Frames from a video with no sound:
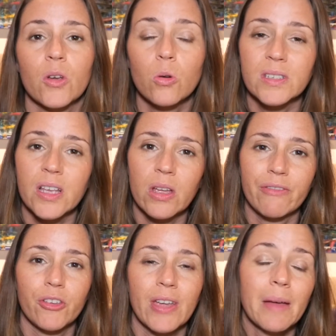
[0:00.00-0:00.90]
Also,
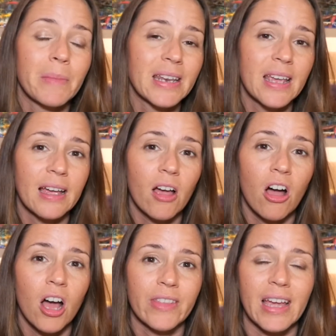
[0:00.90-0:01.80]
if you get a Medicare
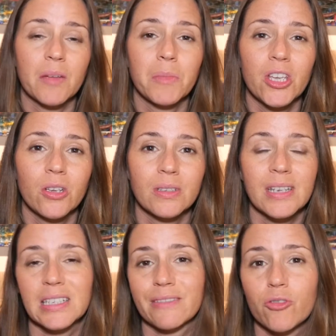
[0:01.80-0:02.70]
card, that can be used
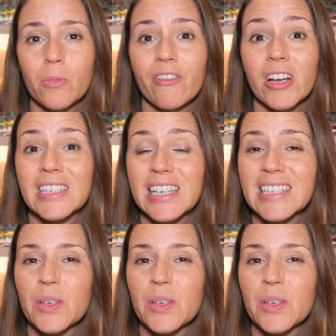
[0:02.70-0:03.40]
as a form of ID,